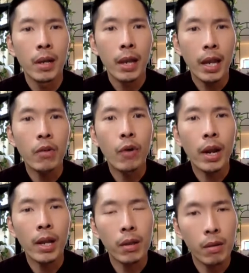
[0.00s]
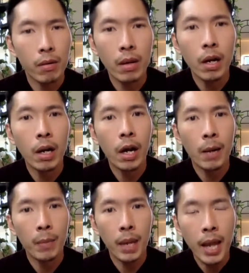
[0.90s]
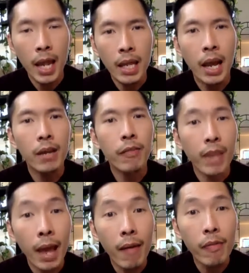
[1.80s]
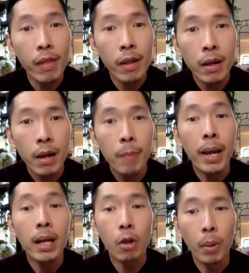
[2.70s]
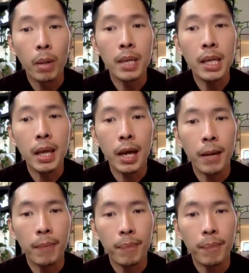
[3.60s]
in in any kind of depth by global media.